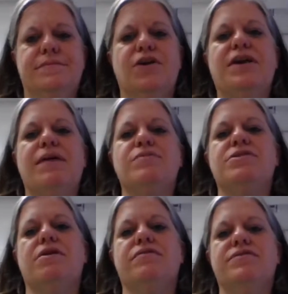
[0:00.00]
Her camera's
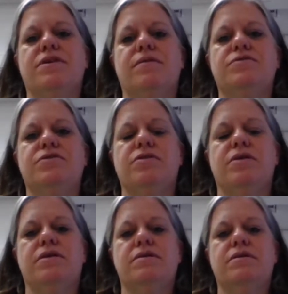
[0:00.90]
off, so I'm just
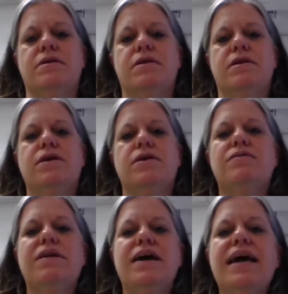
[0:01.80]
trying to.
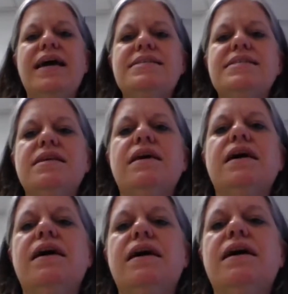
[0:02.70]

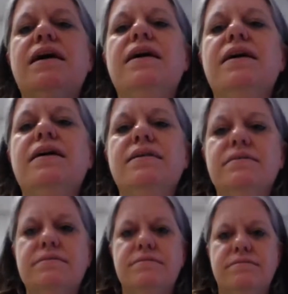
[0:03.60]

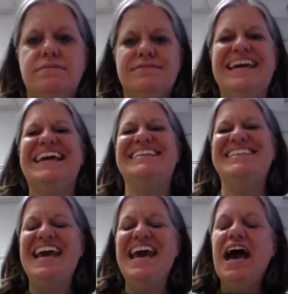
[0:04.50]
Grayson. Hey,
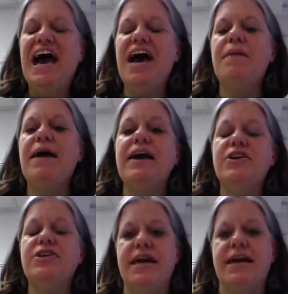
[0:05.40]
um, I got
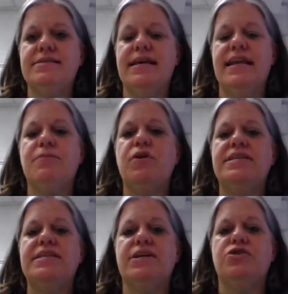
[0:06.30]
your text, and I'm
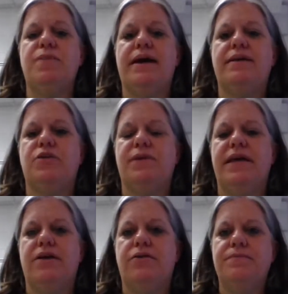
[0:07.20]
going to text you back a little bit
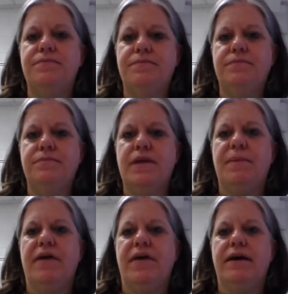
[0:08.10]
later
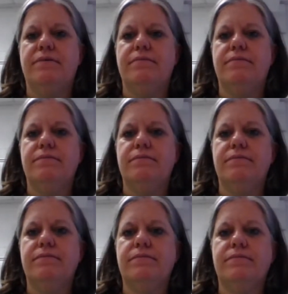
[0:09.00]
about that.
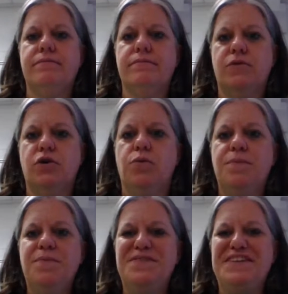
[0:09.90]

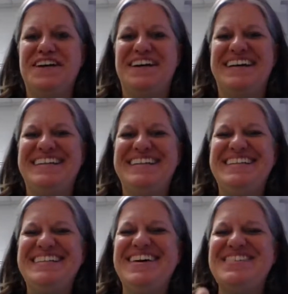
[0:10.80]
Cool. All right.
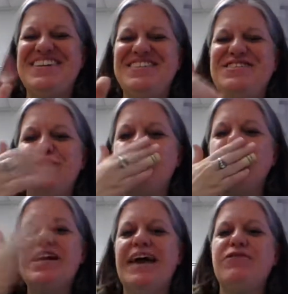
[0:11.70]
So I'll talk to you soon.
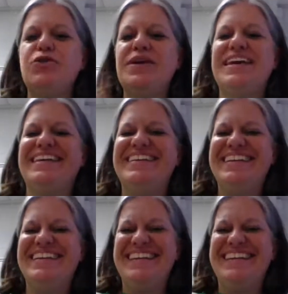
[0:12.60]
Have a good weekend.